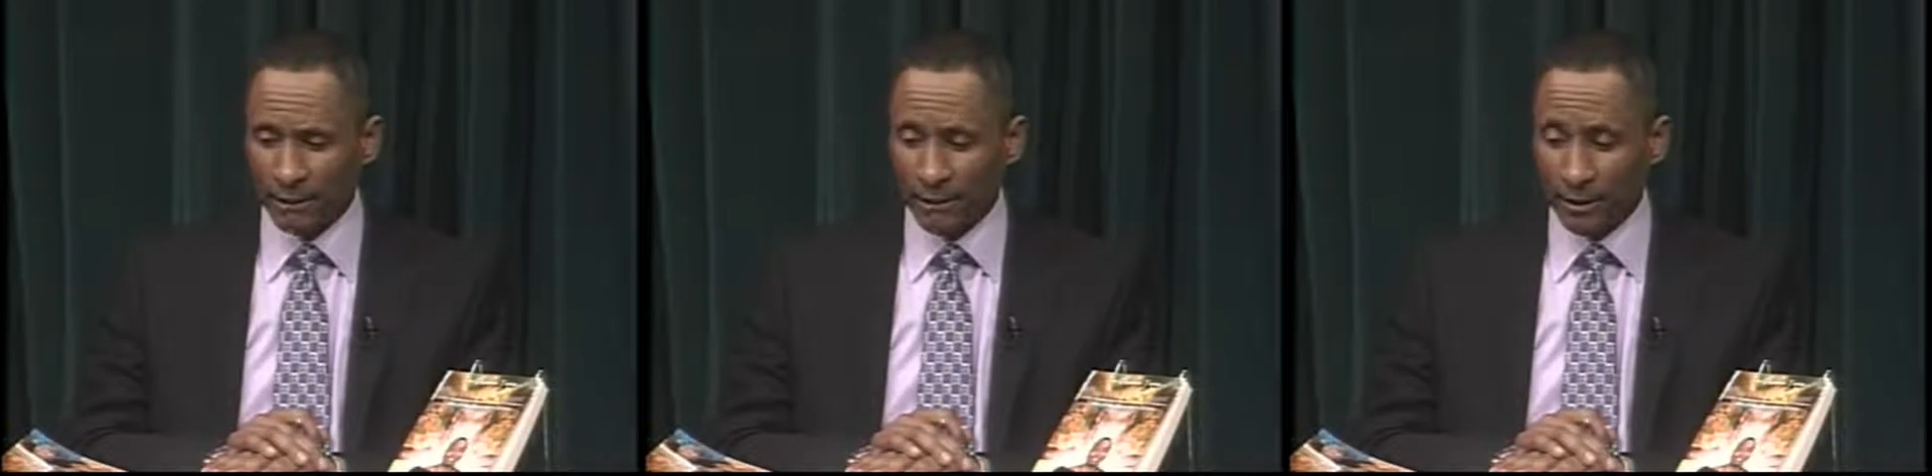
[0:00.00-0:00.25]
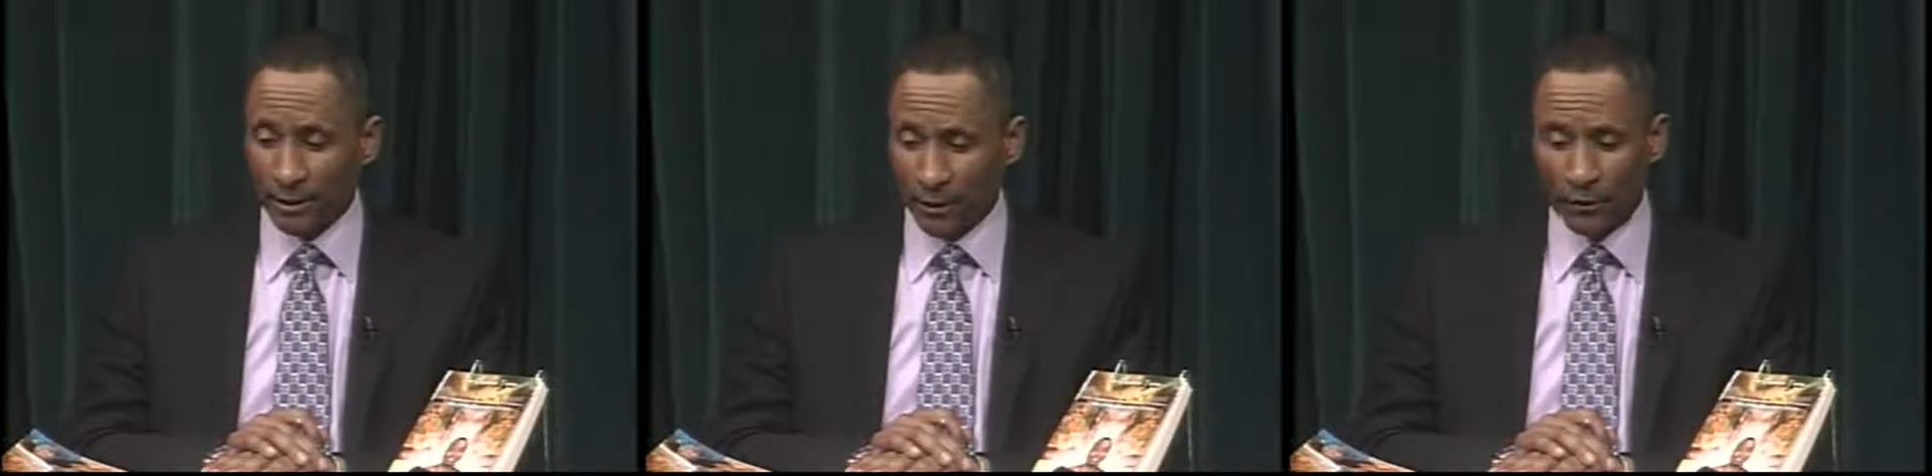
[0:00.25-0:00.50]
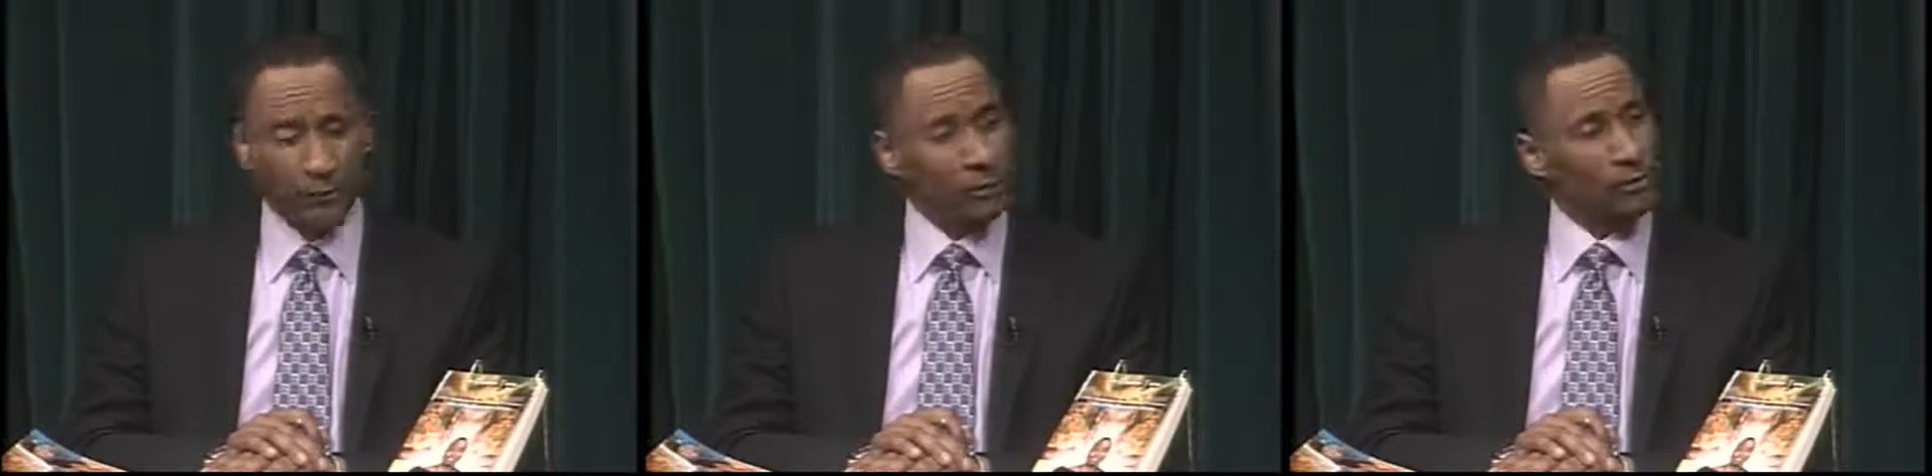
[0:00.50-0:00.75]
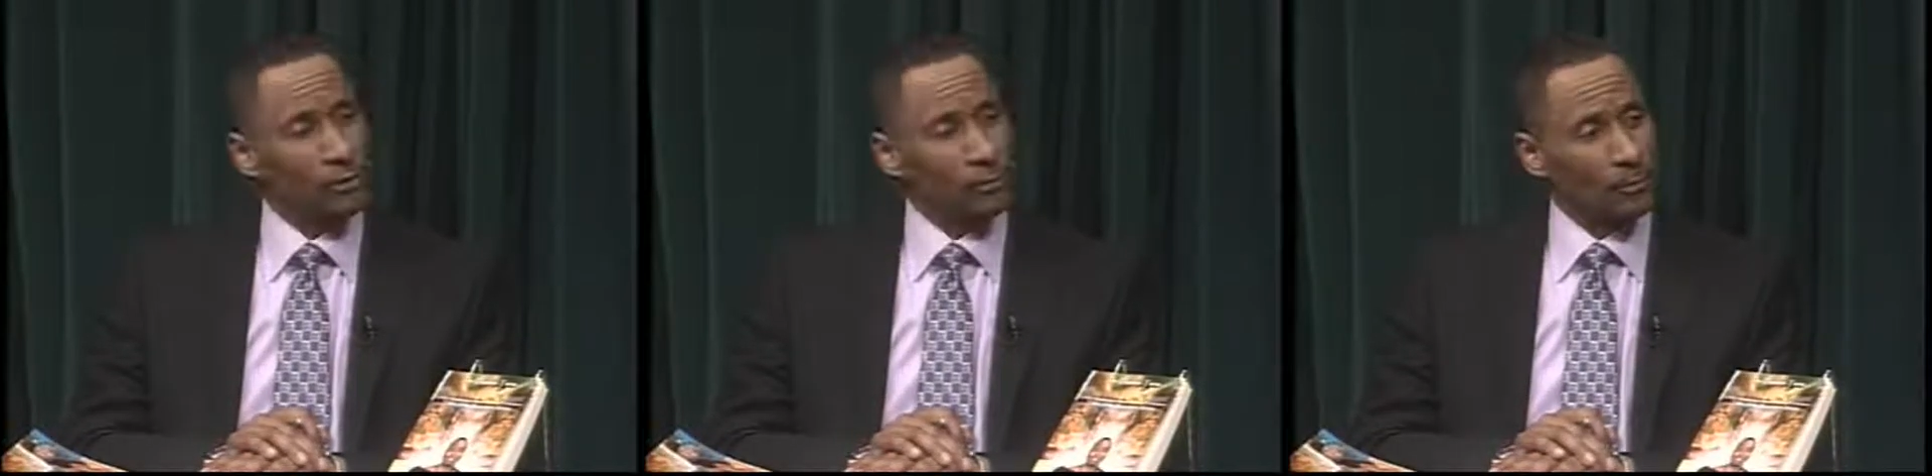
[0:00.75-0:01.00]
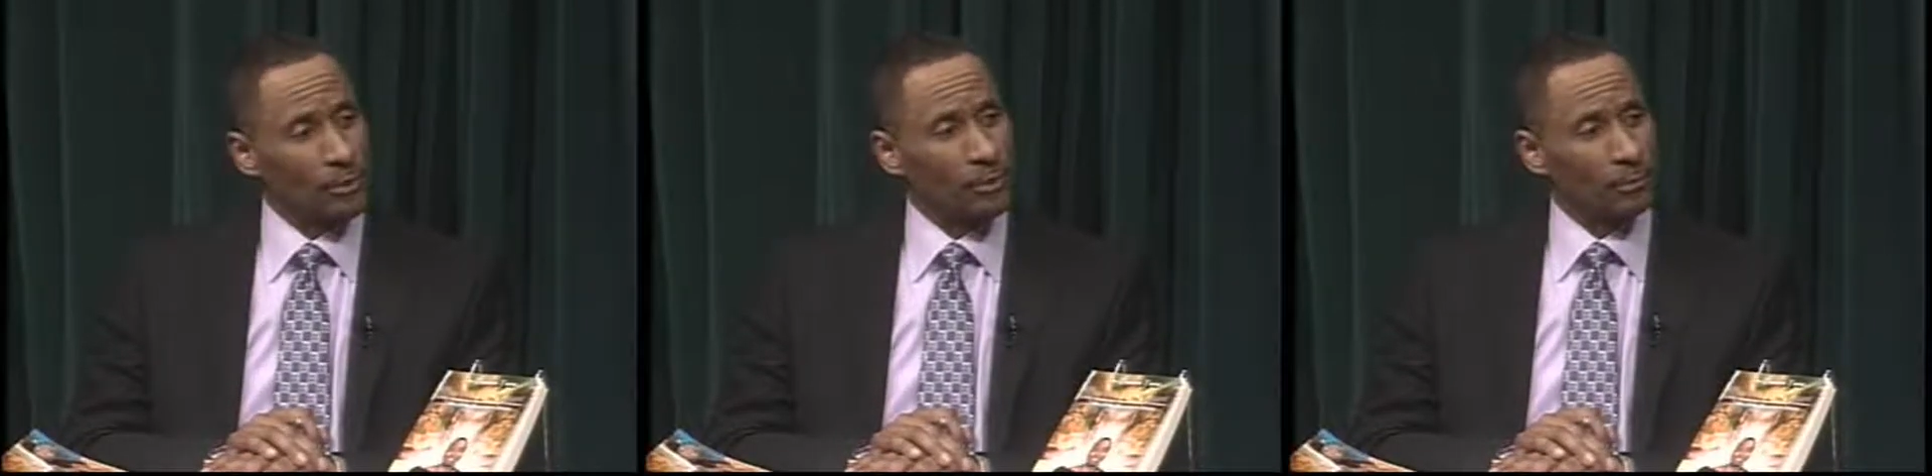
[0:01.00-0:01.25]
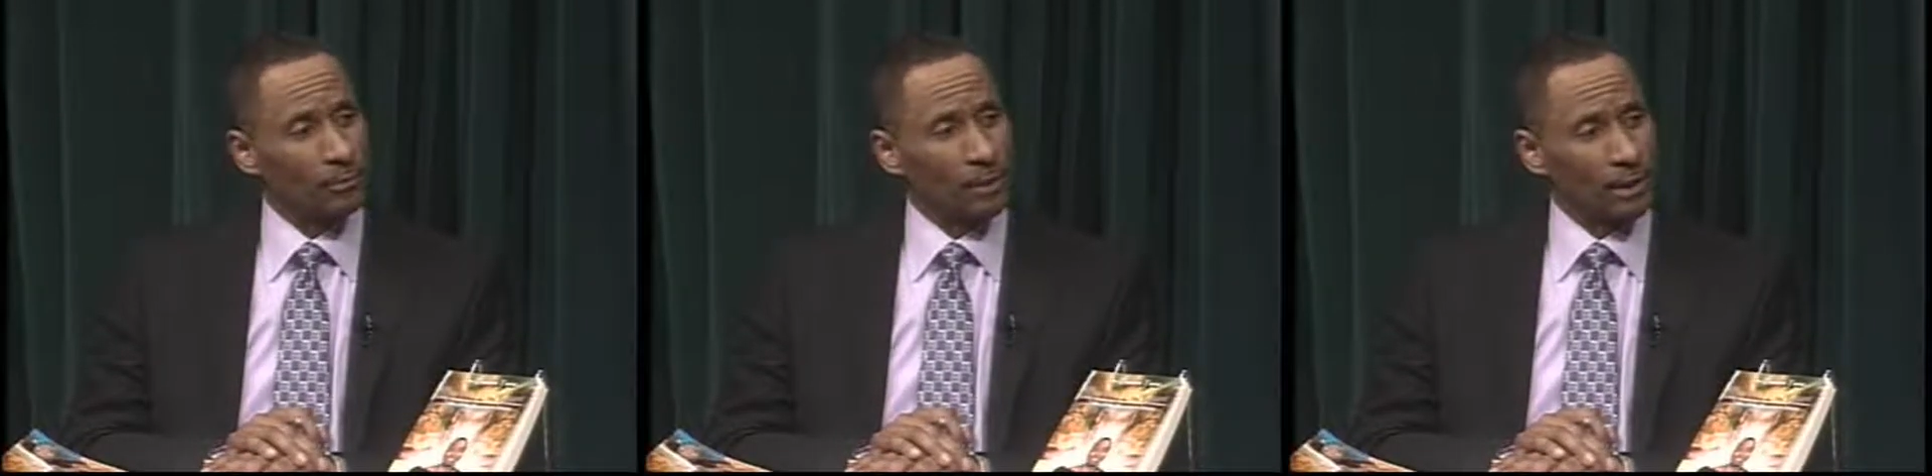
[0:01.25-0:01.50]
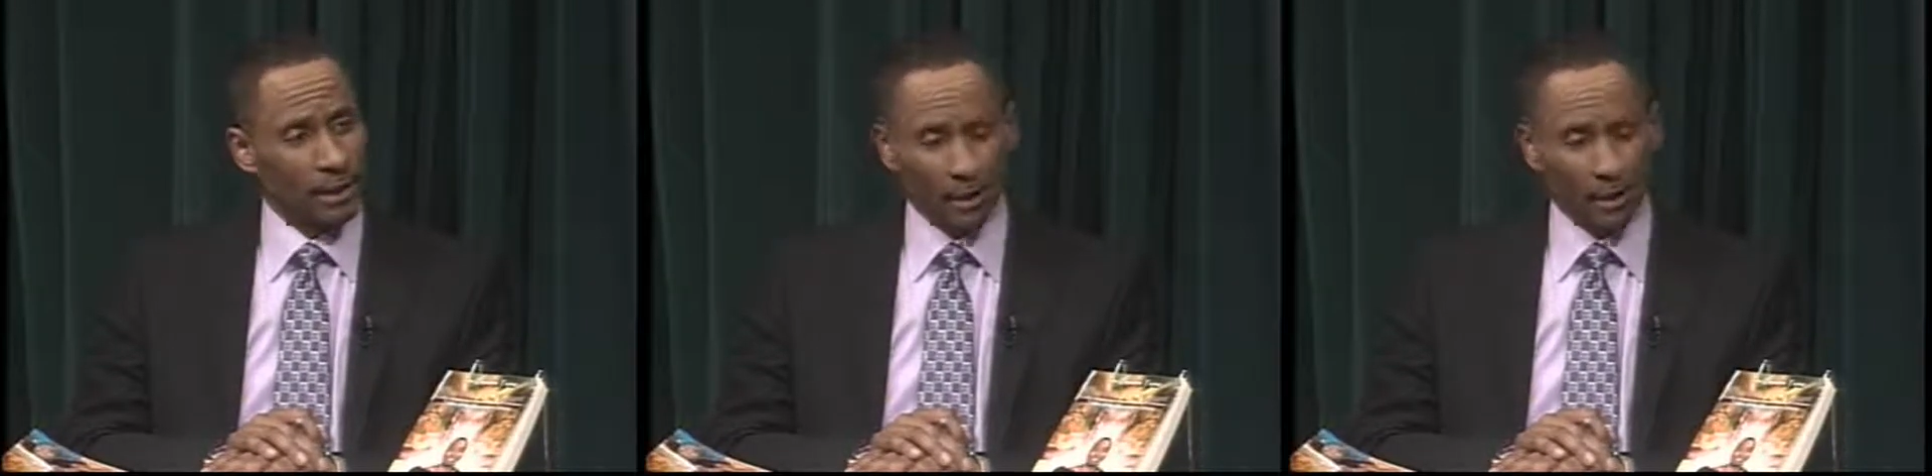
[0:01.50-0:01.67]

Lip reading: had learned that you had written a book,